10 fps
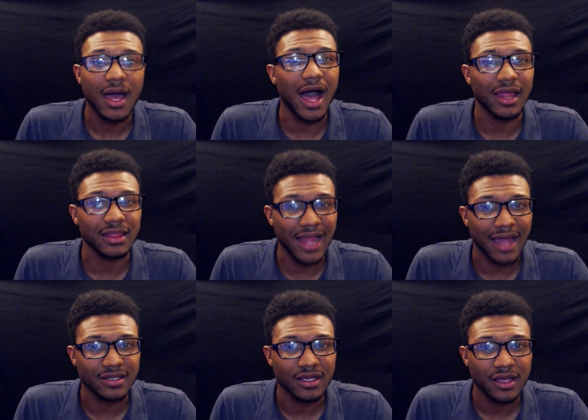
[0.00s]
A
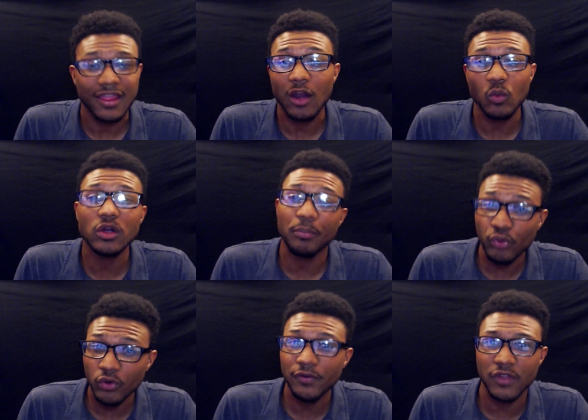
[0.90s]
lot that would
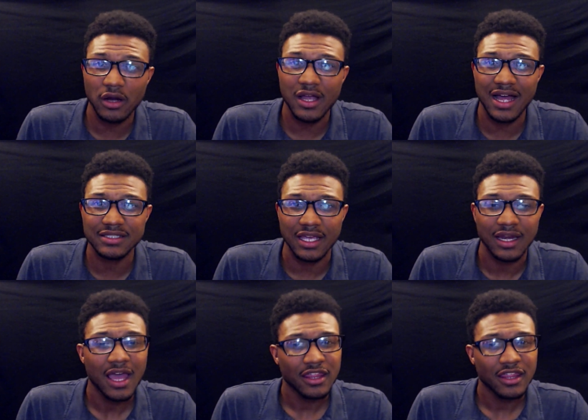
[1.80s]
approve of their content.